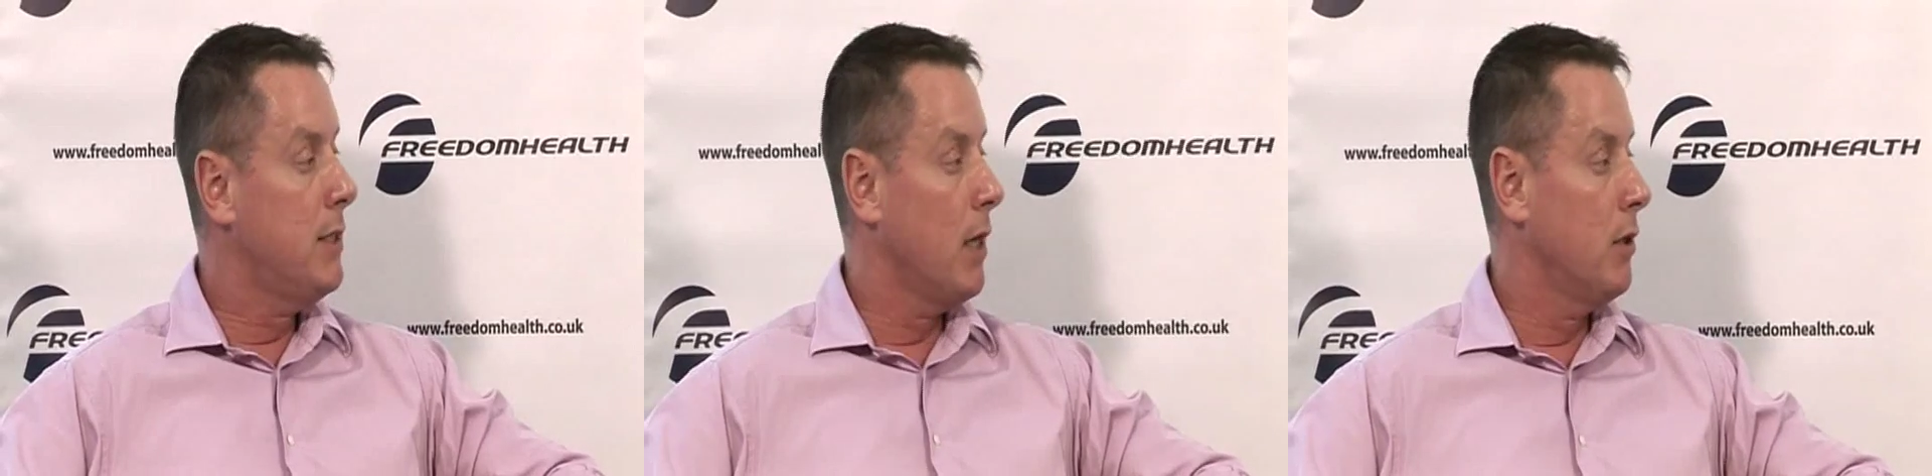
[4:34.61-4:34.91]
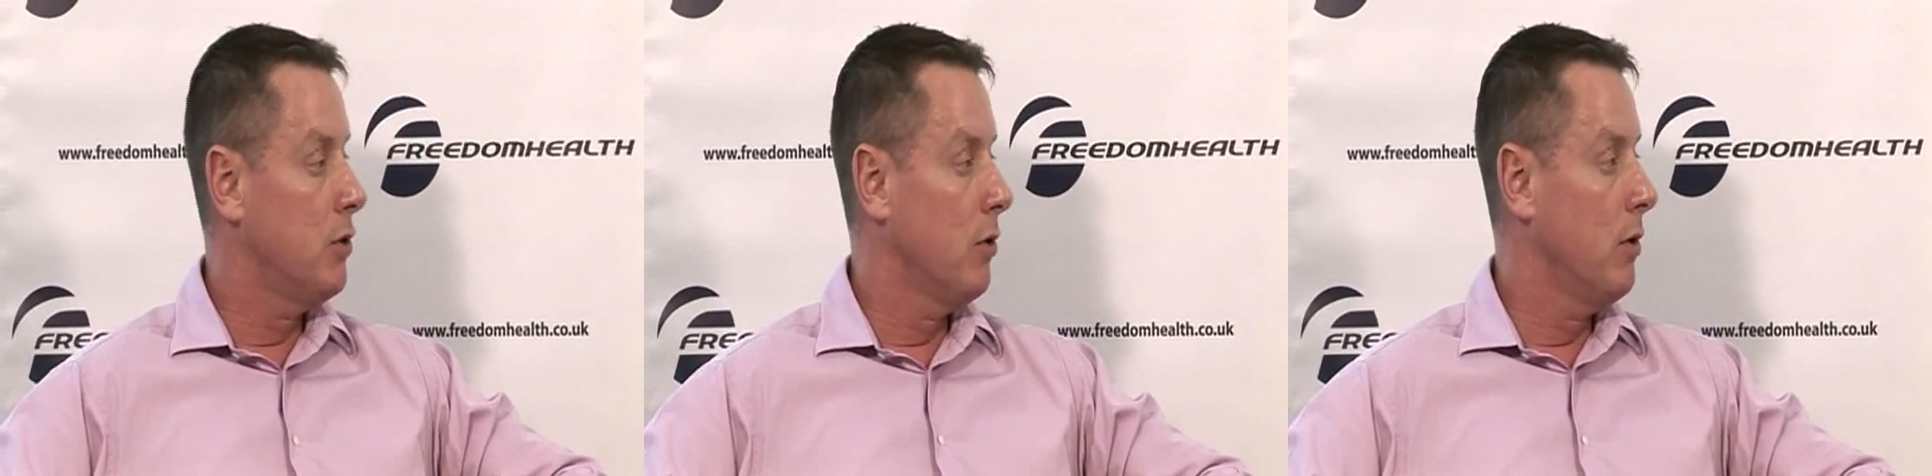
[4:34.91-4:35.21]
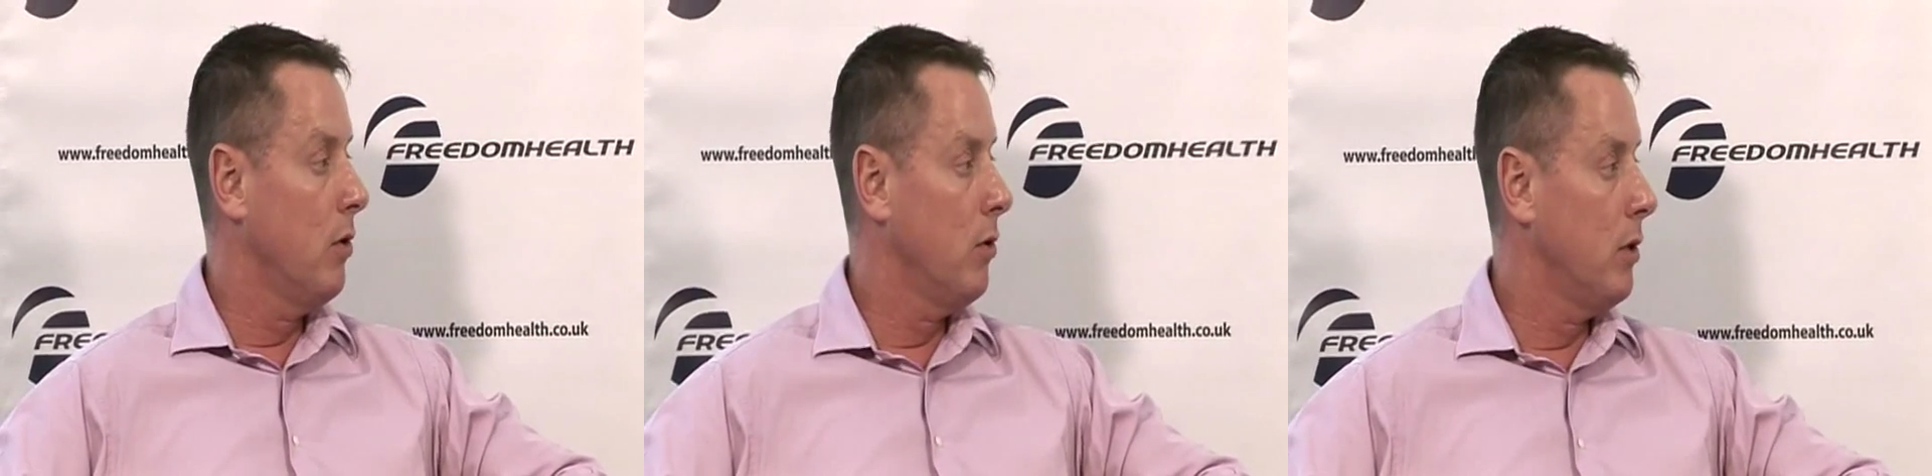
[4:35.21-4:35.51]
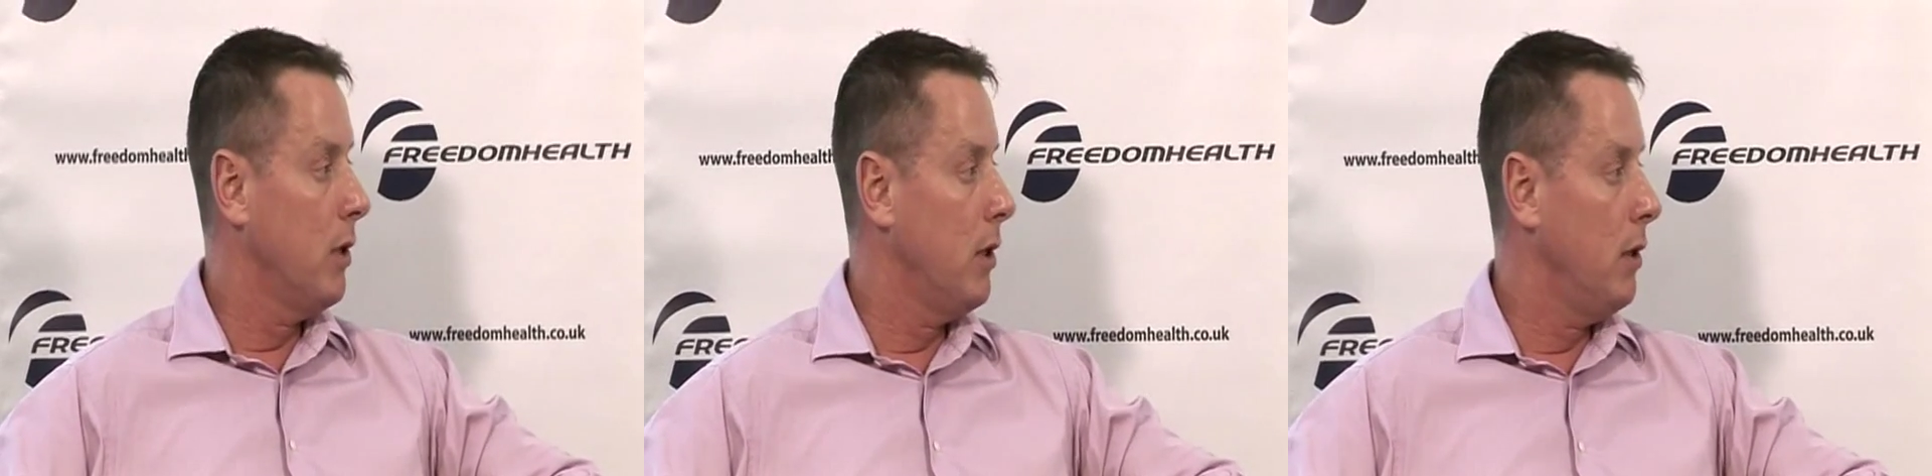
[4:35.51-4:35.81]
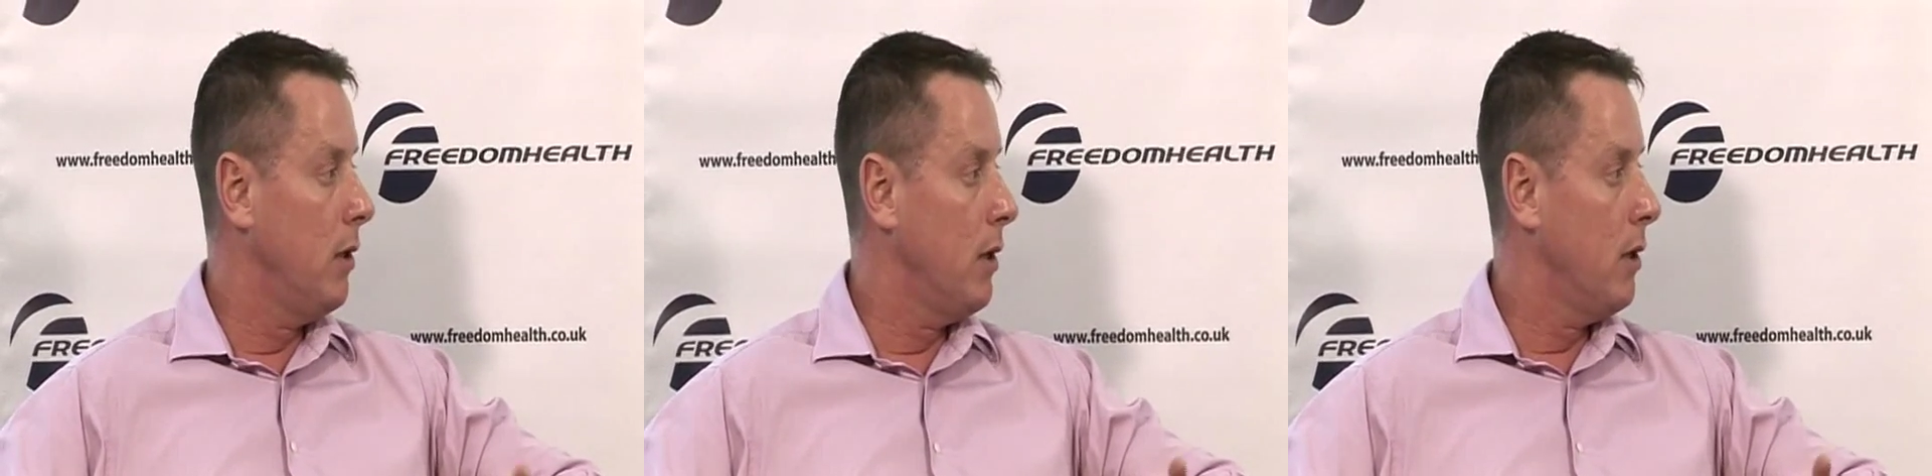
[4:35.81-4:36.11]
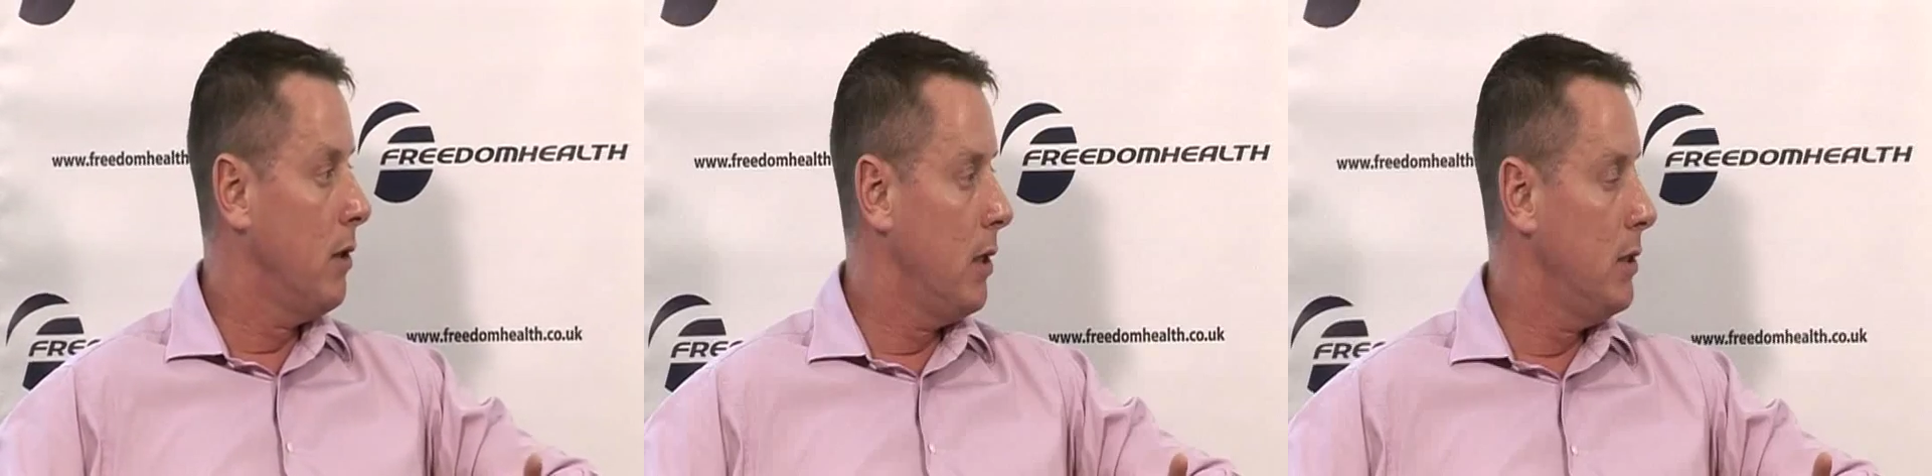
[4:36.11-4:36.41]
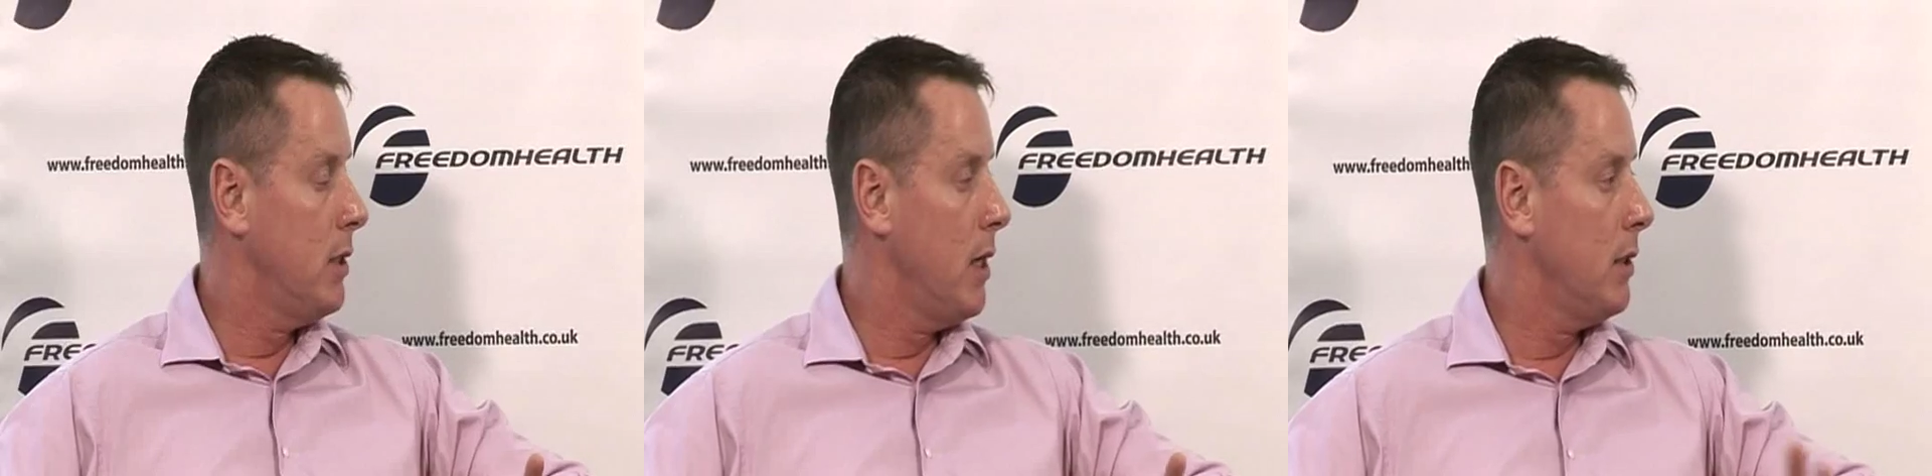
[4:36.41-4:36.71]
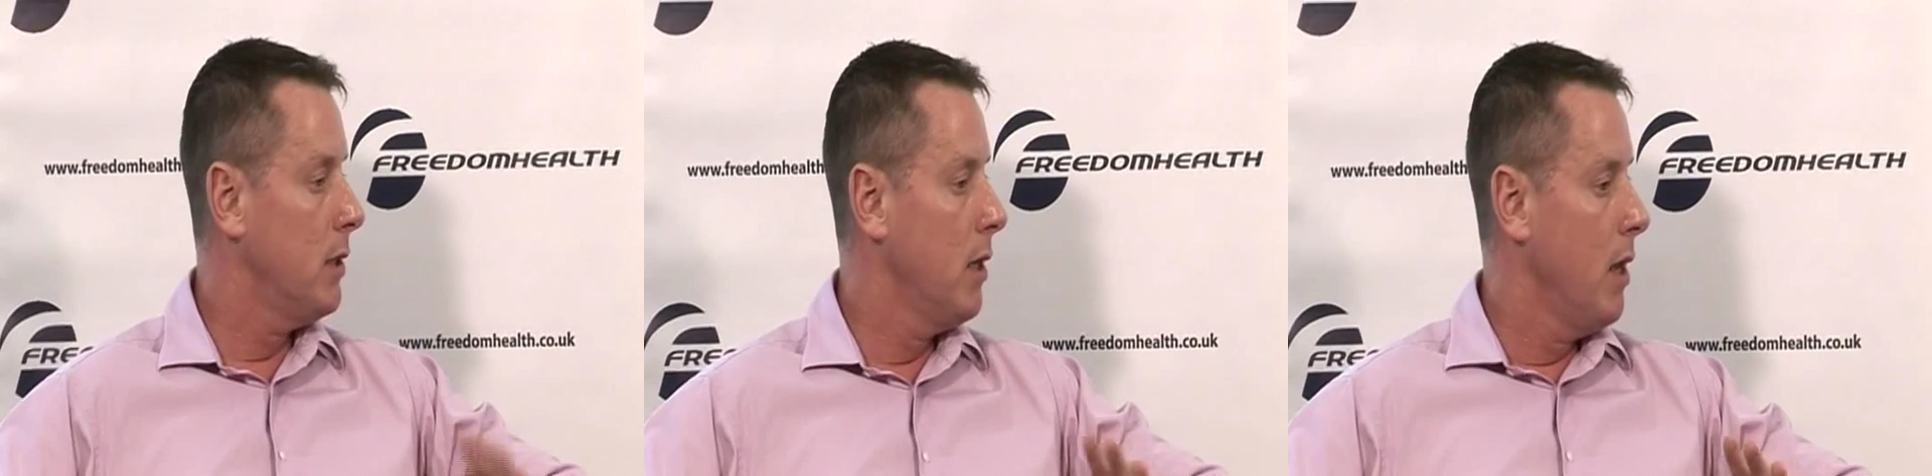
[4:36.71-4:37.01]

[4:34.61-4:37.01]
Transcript: sites on the internet